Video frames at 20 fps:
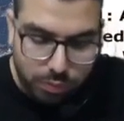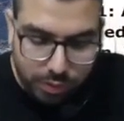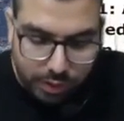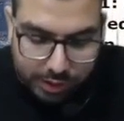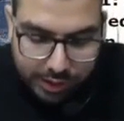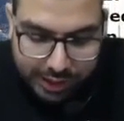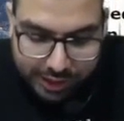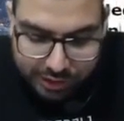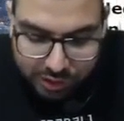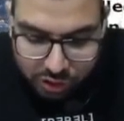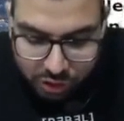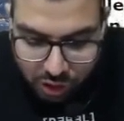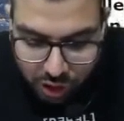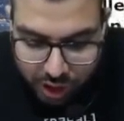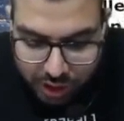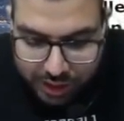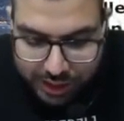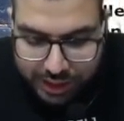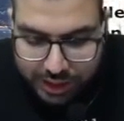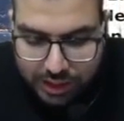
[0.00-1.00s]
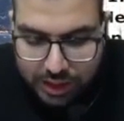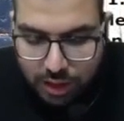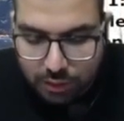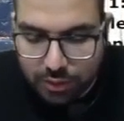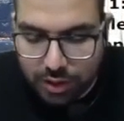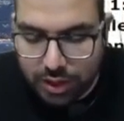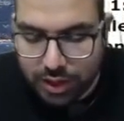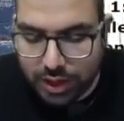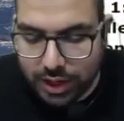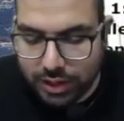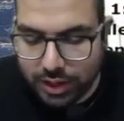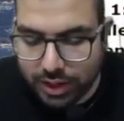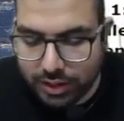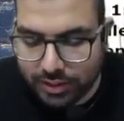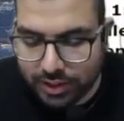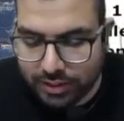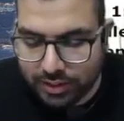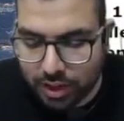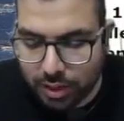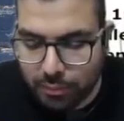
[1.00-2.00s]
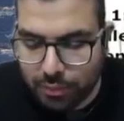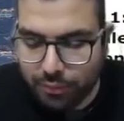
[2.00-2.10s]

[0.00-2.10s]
Does not get covered under section number